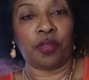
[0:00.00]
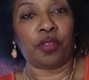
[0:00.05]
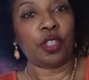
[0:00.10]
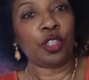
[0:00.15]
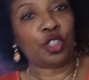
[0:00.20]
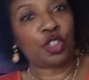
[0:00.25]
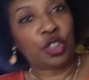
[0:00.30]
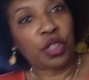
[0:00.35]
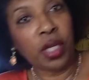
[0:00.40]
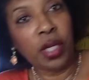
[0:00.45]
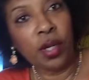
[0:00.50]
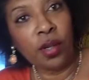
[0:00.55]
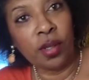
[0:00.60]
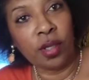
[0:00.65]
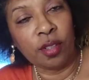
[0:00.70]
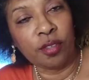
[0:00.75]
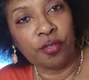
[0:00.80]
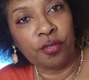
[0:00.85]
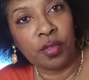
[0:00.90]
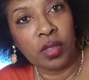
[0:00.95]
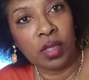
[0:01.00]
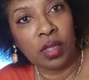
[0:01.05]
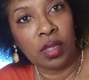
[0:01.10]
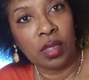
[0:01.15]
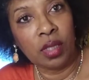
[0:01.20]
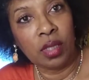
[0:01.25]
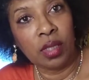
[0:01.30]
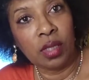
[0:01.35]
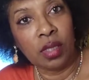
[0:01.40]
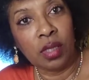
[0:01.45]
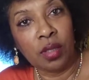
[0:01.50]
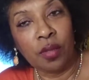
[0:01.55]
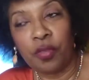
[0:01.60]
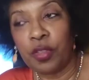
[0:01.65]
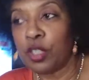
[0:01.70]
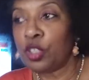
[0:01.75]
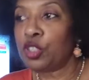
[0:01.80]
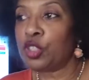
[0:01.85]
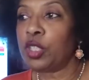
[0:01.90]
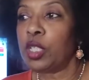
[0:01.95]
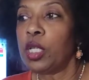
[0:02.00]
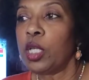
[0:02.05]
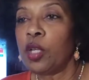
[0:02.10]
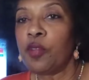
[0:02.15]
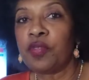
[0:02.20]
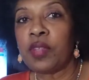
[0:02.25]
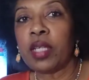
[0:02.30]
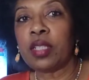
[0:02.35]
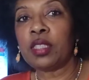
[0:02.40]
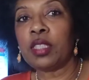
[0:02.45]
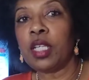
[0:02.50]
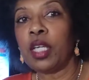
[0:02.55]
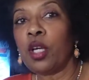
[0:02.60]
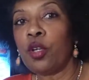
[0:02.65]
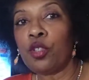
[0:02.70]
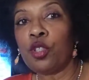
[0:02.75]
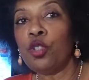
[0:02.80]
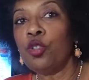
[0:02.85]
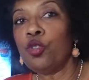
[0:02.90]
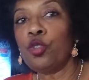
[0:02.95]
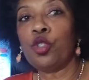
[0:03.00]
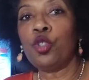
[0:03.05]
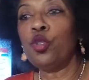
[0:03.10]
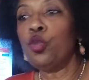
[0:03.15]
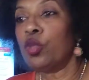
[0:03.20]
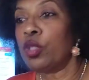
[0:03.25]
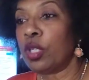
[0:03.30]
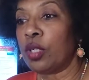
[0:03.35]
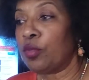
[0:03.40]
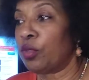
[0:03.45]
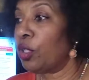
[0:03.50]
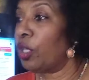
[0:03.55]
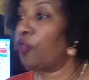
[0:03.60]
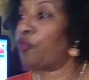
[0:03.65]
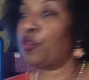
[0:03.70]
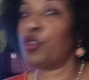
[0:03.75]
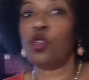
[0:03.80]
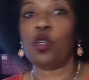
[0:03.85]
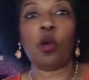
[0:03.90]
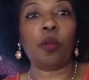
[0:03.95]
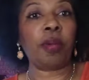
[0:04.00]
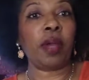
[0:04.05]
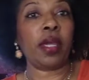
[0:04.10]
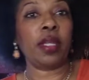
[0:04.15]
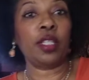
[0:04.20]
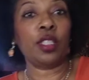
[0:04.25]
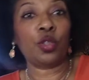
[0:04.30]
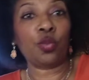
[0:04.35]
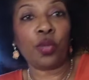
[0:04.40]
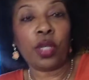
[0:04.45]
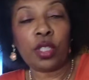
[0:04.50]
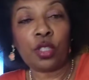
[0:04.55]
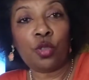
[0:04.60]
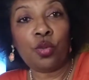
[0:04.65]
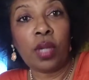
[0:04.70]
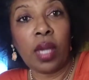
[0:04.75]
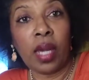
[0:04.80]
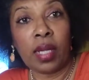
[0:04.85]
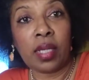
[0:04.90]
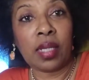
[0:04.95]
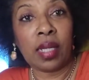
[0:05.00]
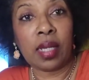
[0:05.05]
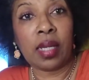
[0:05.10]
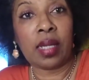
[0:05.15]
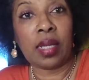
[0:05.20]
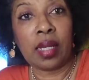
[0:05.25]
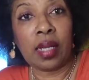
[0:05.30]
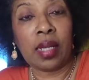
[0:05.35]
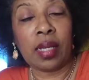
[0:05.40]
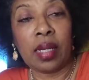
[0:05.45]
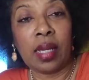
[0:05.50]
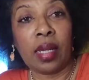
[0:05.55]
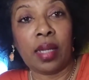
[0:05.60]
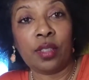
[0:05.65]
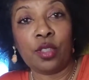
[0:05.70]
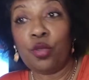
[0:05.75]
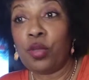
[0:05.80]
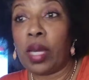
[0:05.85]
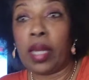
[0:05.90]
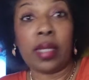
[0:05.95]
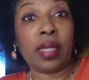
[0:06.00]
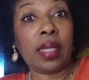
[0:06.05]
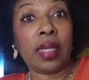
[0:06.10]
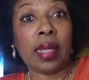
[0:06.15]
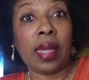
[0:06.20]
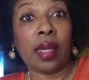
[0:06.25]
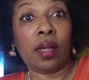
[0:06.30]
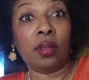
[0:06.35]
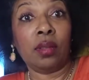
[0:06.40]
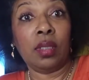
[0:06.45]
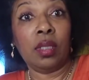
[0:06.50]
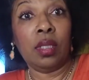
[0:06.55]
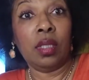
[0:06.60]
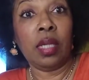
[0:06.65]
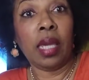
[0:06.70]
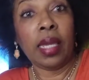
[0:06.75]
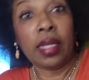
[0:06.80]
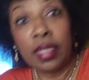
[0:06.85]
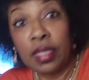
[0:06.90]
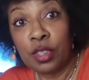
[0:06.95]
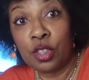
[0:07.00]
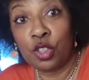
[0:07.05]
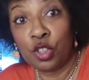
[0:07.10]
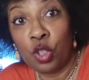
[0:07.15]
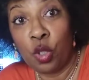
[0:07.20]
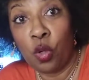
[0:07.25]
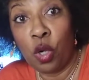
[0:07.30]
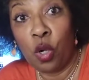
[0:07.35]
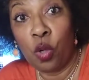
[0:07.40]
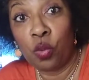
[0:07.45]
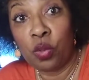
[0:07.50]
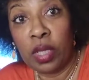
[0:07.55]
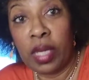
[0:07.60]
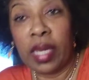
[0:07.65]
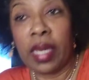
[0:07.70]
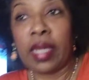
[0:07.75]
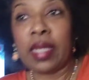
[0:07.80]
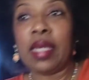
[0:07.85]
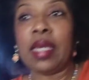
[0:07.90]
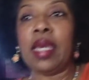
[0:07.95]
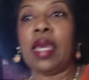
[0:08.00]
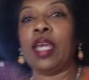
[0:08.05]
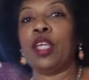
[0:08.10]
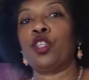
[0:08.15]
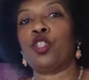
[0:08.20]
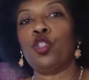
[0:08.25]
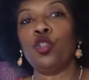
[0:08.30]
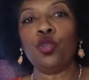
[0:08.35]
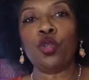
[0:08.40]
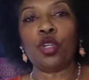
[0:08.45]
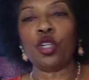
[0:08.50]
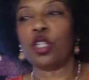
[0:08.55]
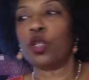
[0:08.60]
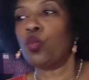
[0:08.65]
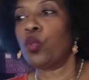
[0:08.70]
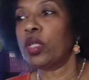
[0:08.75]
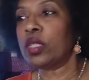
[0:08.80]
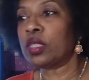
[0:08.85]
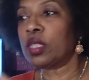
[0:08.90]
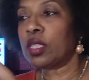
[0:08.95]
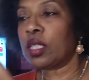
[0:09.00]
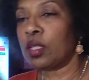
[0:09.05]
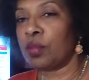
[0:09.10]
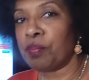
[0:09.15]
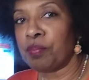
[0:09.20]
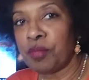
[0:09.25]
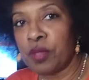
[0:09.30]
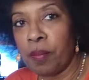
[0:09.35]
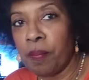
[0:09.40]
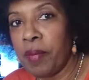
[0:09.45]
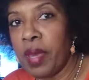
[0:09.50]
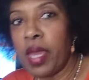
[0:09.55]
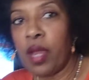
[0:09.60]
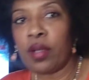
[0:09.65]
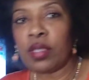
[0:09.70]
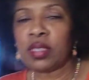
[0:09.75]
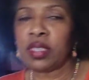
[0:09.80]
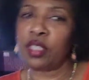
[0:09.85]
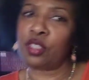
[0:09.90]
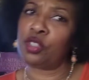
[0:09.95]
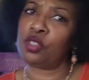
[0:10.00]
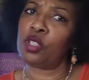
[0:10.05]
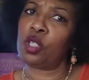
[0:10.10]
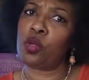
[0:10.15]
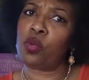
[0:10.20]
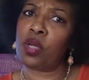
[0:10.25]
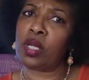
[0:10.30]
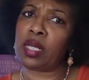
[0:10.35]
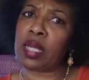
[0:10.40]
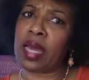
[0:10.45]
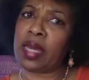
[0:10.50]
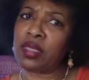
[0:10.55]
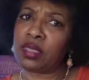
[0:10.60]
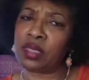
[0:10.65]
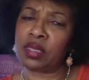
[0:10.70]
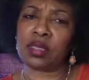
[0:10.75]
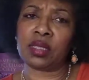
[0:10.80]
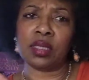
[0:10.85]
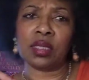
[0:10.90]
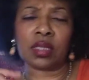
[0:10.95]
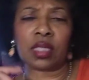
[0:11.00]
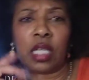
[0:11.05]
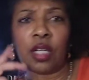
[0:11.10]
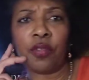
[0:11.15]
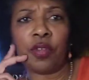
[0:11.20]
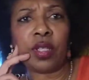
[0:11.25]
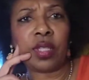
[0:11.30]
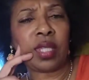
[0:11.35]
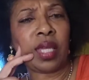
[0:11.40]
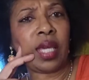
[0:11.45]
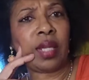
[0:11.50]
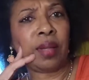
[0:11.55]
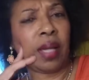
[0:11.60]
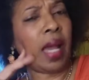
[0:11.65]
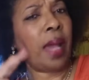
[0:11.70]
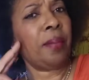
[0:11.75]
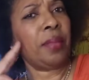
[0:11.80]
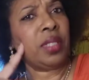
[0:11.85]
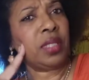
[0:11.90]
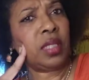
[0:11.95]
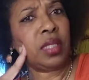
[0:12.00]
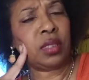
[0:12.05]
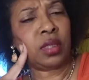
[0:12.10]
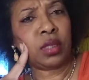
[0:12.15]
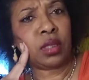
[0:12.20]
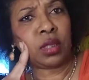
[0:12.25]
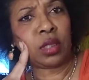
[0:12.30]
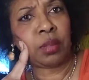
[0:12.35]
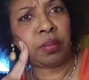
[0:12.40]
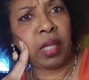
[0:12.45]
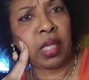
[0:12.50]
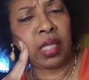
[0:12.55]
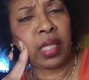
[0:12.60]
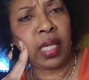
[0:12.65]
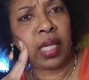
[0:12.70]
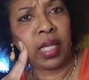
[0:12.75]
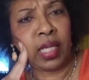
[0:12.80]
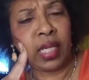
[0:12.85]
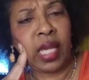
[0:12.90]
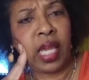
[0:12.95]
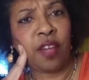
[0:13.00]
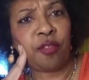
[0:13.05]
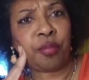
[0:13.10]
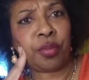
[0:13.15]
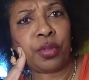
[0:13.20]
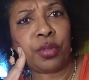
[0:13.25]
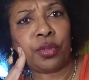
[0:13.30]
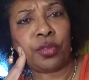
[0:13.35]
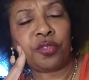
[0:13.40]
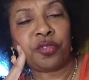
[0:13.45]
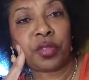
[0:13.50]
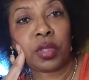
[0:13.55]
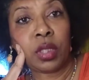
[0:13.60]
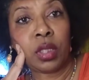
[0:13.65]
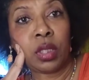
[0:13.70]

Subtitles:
the sheriff, that tell you if you don't pay this rent, you gotta da da da da da, you gotta get out, and this is your own land. You could have went to the mayor and said, you know what? I just discovered that I'm indigenous to my land and I have proof.